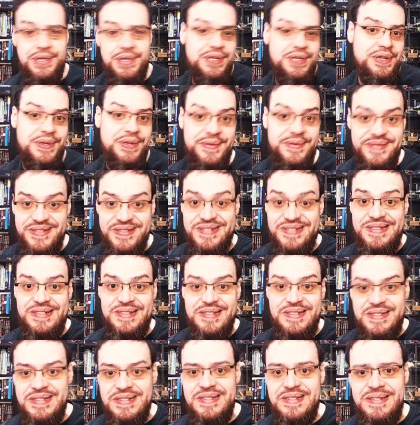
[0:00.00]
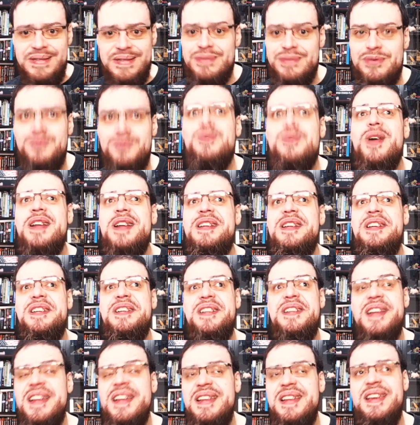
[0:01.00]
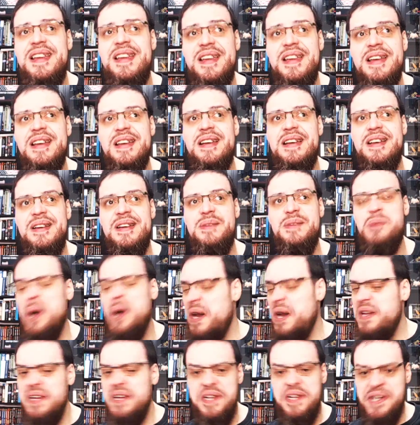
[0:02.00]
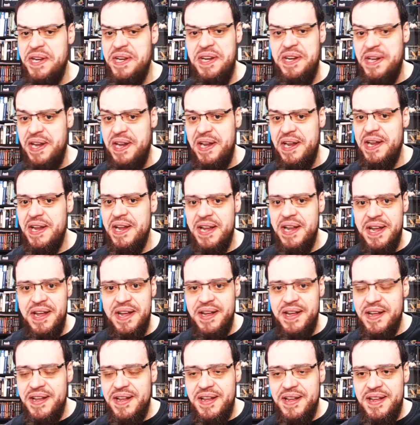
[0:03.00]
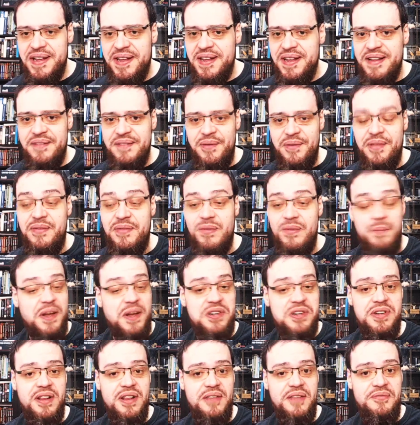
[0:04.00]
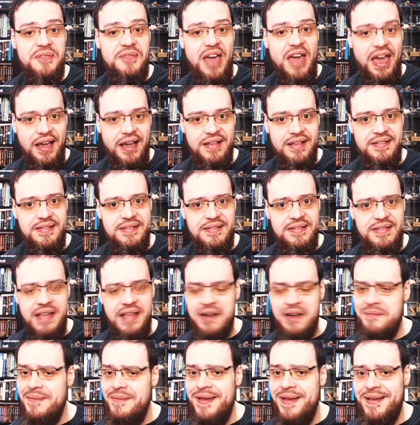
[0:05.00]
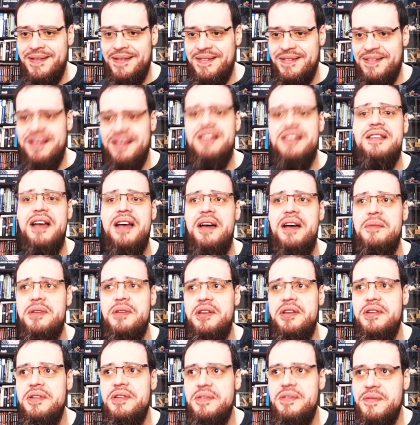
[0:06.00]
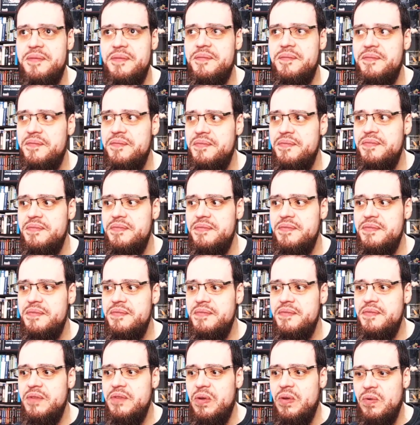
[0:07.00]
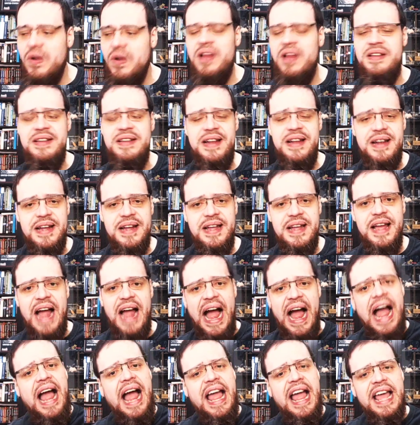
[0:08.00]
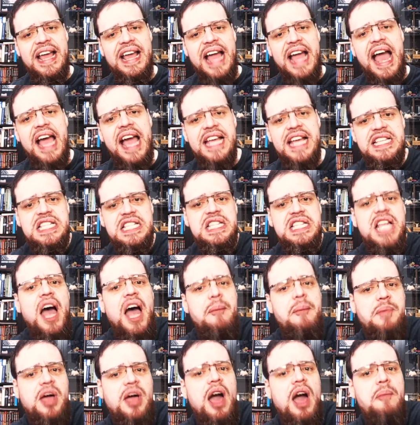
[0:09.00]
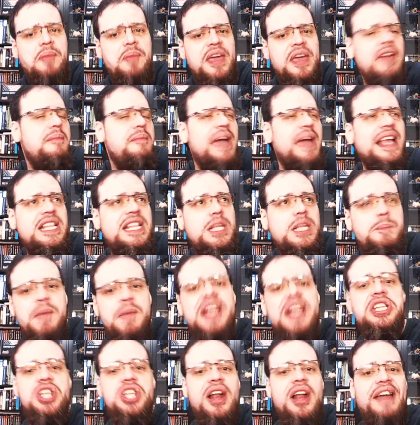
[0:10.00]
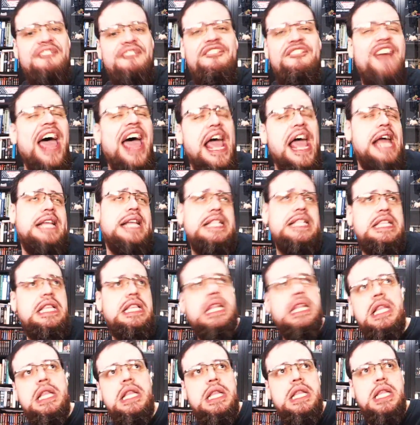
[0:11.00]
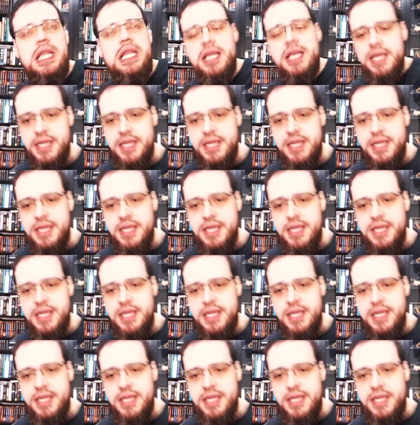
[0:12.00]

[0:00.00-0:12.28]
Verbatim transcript: So, pretty shitty. Pretty shitty. With special effects that make CW wonder, hey guys, stop copying my special effects!